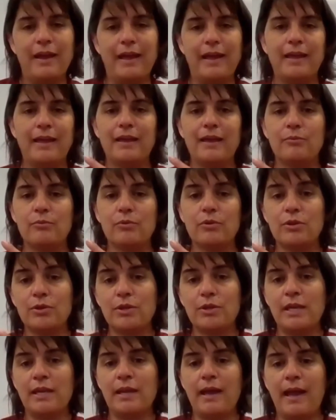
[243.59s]
And we're
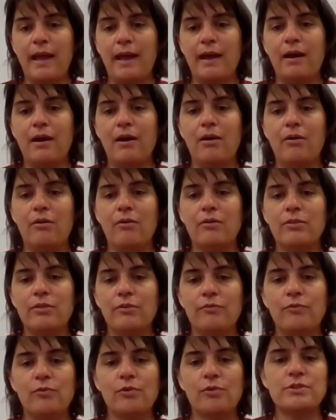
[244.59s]
looking at how
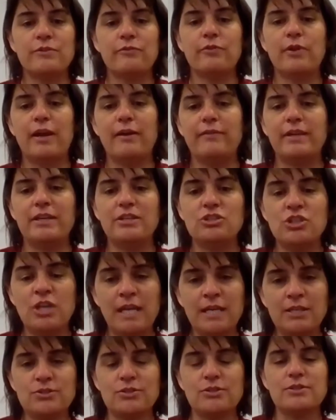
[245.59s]
the force of gravity
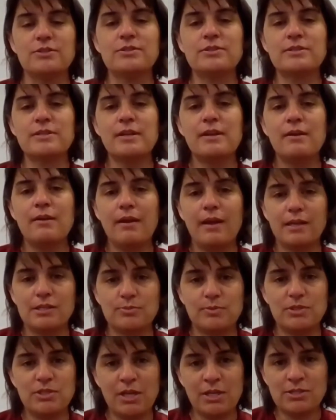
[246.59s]
changes as
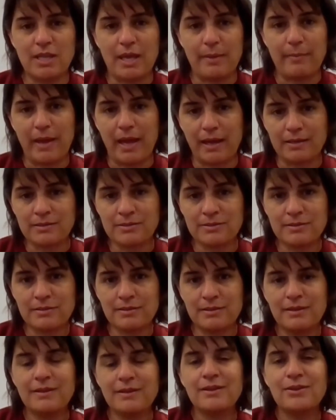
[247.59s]
we change that mass.
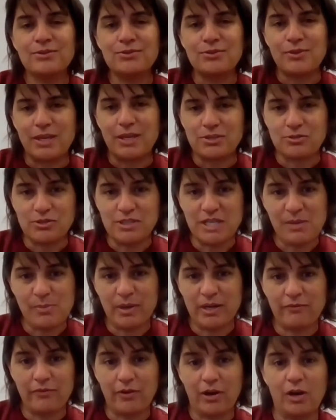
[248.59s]
So that's your
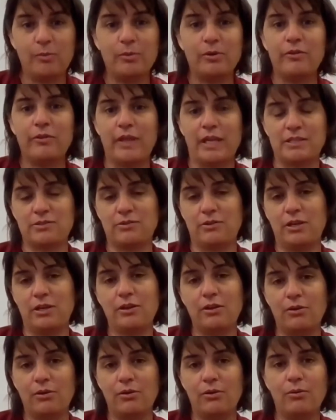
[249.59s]
dependent variable. That's going to
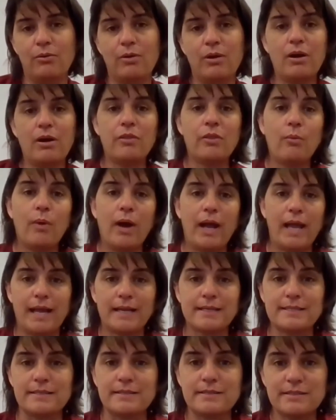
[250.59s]
go on the
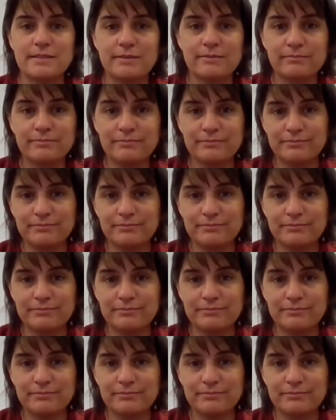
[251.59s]
y-axis.